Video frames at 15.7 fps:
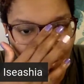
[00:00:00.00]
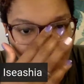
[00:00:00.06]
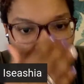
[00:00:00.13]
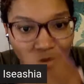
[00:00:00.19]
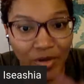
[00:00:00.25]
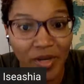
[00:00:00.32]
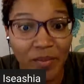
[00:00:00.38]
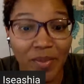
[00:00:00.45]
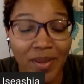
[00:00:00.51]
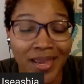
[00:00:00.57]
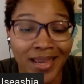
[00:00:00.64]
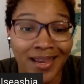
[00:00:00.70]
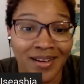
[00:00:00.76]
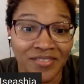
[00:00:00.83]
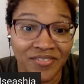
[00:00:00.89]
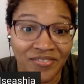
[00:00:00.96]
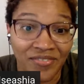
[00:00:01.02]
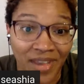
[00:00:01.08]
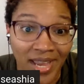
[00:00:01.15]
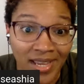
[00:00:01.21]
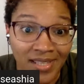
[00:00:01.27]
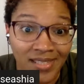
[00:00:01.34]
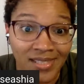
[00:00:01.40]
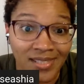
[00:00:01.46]
three, being a
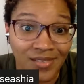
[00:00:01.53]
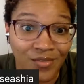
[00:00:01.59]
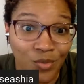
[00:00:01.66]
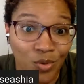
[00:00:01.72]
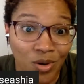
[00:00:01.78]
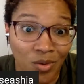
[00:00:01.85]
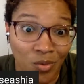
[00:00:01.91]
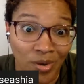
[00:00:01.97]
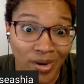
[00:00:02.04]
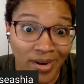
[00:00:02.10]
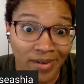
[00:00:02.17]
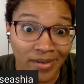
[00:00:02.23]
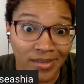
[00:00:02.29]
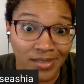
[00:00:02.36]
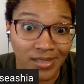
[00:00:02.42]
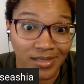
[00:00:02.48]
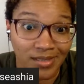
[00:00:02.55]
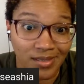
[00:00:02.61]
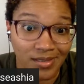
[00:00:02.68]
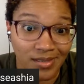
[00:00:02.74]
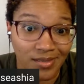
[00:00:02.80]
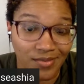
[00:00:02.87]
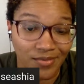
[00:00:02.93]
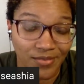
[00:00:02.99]
face for awareness
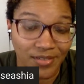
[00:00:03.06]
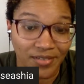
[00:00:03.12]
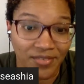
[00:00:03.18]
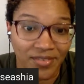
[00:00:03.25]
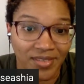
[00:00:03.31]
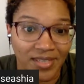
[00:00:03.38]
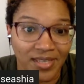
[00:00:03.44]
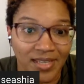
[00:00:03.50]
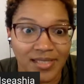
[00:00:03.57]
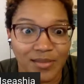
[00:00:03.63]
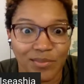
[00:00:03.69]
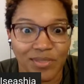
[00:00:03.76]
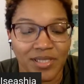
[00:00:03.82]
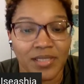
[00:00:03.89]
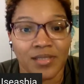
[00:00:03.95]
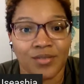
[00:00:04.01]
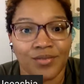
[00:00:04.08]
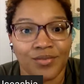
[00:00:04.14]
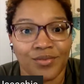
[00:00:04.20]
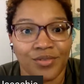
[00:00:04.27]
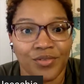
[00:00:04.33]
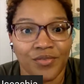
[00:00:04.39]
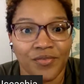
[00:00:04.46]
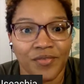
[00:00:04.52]
for different things. Because
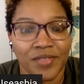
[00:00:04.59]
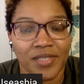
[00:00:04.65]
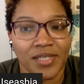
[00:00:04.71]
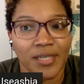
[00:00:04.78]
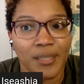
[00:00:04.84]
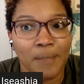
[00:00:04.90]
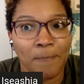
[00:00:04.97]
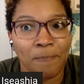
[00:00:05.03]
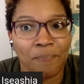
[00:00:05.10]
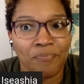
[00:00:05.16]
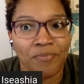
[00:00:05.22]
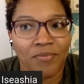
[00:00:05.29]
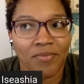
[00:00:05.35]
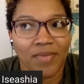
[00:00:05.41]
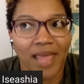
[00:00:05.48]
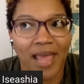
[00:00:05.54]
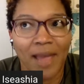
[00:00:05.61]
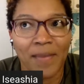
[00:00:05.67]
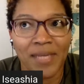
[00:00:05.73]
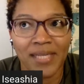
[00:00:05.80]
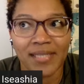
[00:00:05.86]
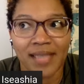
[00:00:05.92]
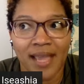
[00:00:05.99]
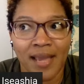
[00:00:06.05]
truthfully, how
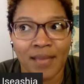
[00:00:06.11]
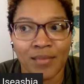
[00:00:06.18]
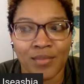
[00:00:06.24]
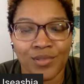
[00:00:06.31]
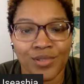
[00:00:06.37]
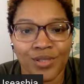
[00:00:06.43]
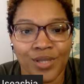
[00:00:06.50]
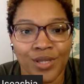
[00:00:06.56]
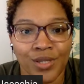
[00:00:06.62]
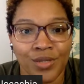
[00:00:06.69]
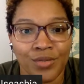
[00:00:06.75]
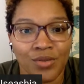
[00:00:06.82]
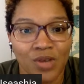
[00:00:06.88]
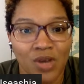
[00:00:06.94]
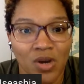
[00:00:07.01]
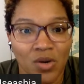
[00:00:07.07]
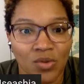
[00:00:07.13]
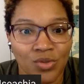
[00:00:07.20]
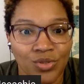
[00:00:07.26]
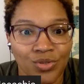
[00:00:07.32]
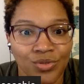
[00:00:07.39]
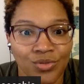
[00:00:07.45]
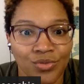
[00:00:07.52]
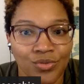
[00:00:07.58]
many times can you go
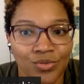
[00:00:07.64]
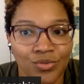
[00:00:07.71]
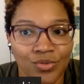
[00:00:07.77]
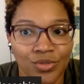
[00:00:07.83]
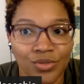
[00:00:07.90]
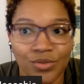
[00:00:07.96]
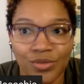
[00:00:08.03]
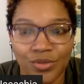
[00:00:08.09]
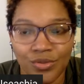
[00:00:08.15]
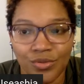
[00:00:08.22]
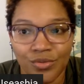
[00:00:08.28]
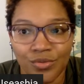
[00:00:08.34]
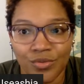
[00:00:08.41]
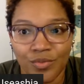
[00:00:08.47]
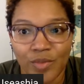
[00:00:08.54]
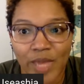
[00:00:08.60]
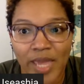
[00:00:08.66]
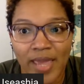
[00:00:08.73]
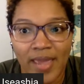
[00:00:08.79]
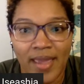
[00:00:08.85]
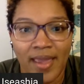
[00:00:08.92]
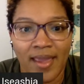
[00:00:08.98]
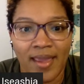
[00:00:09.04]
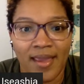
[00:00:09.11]
to YouTube
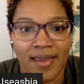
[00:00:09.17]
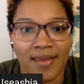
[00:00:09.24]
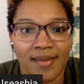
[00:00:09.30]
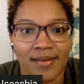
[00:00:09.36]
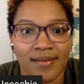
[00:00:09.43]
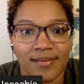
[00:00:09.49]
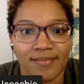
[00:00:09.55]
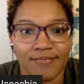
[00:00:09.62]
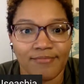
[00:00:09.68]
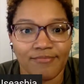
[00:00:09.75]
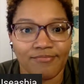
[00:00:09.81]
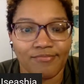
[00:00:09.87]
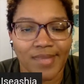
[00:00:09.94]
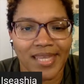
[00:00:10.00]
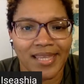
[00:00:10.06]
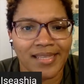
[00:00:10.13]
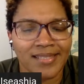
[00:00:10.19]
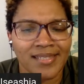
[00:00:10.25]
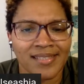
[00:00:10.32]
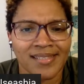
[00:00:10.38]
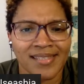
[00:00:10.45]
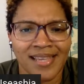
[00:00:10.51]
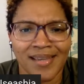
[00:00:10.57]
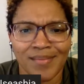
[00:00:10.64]
and, let's
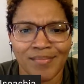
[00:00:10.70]
just say,